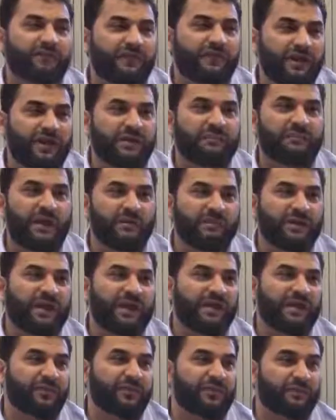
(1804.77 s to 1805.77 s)
a very
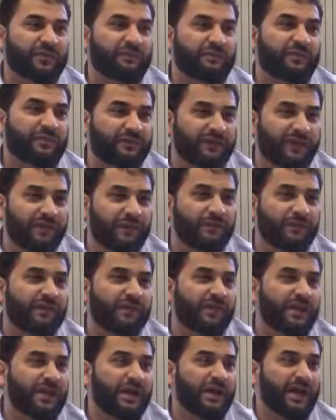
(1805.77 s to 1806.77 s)
barbaric people.
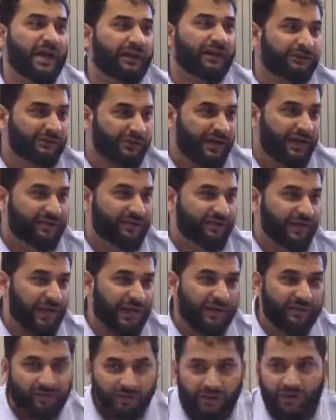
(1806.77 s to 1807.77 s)
Muslims at that
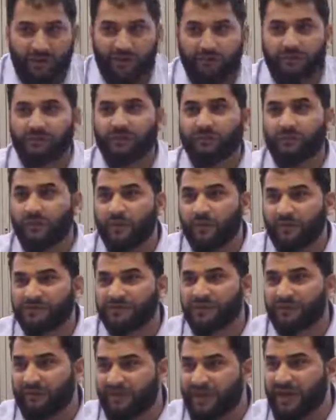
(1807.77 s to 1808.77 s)
time were the
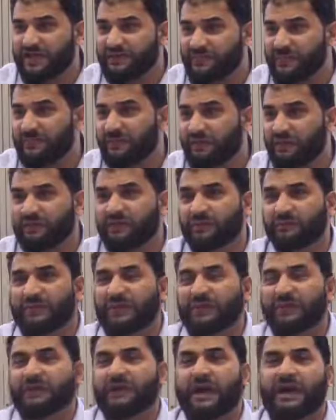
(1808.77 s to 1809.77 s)
most civilized people on the
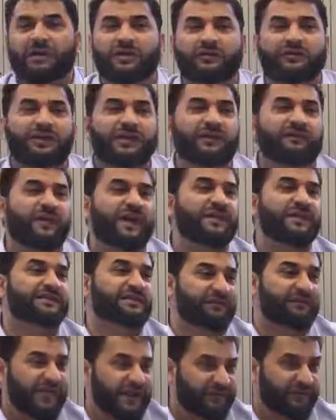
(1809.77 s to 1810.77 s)
planet. How do we define
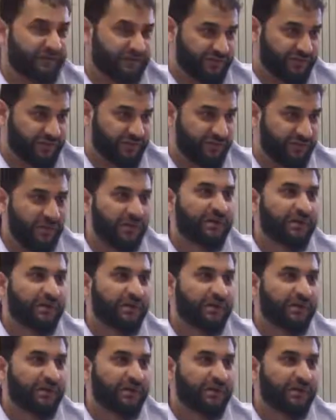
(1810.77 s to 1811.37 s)
civilization?